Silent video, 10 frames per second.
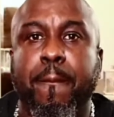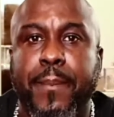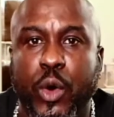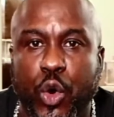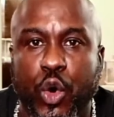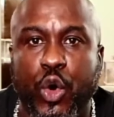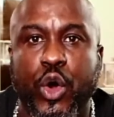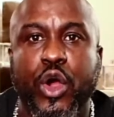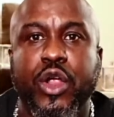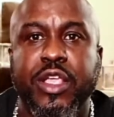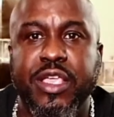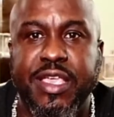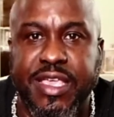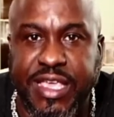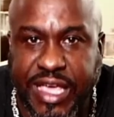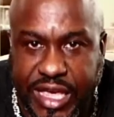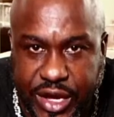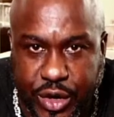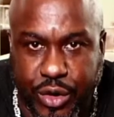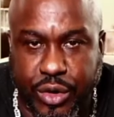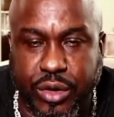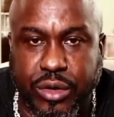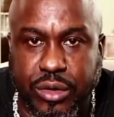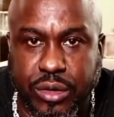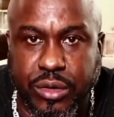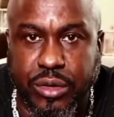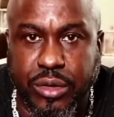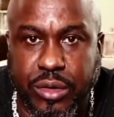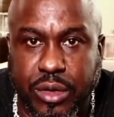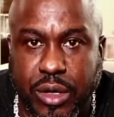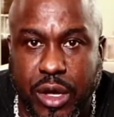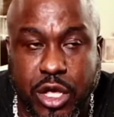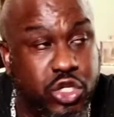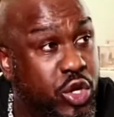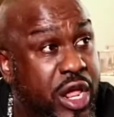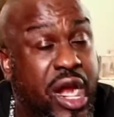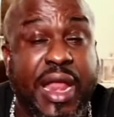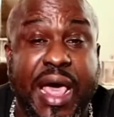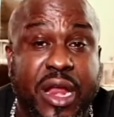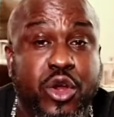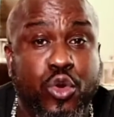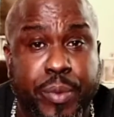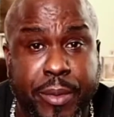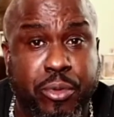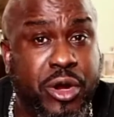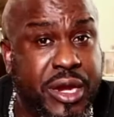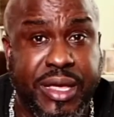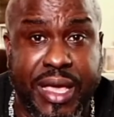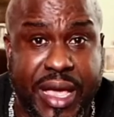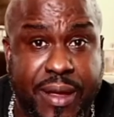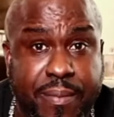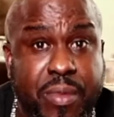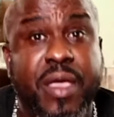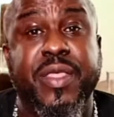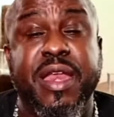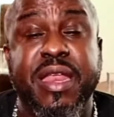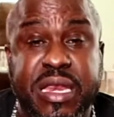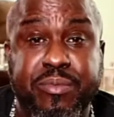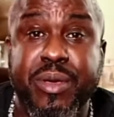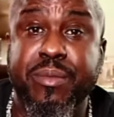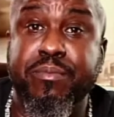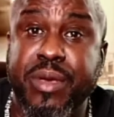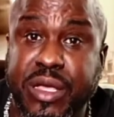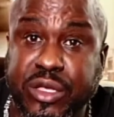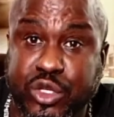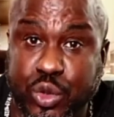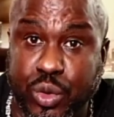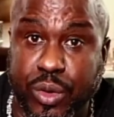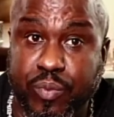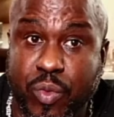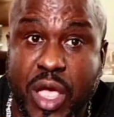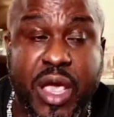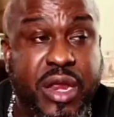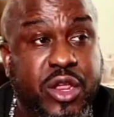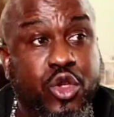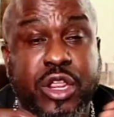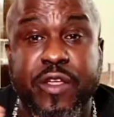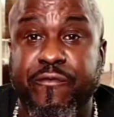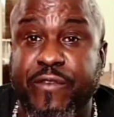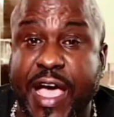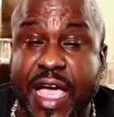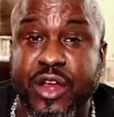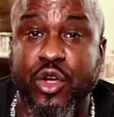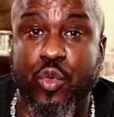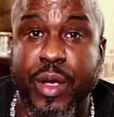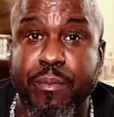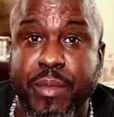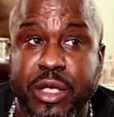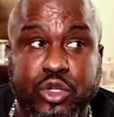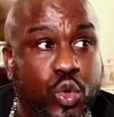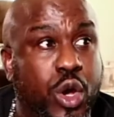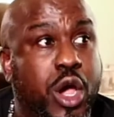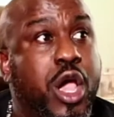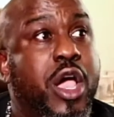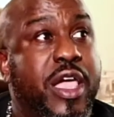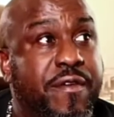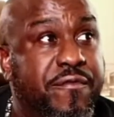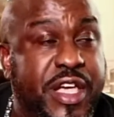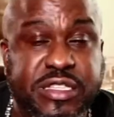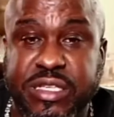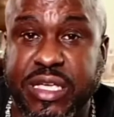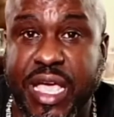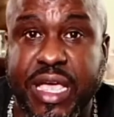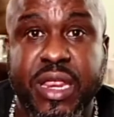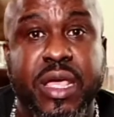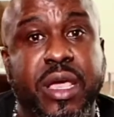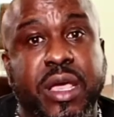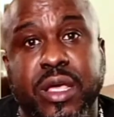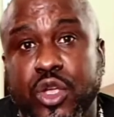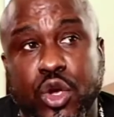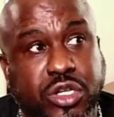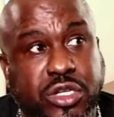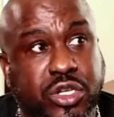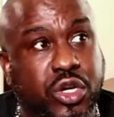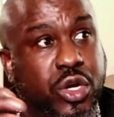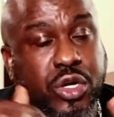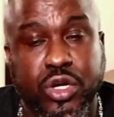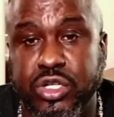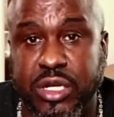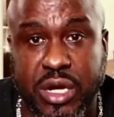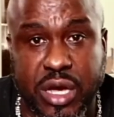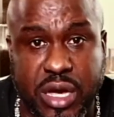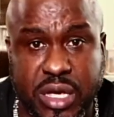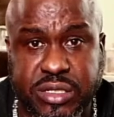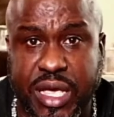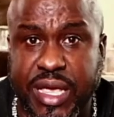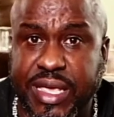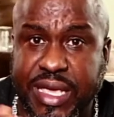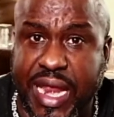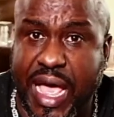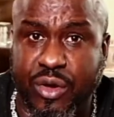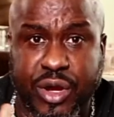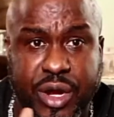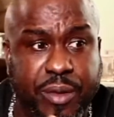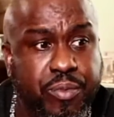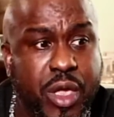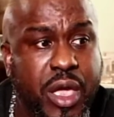per year. So there are a lot of new people in the game that need to be mentored. And you need to find a great mentor, investigate your salons, and get out there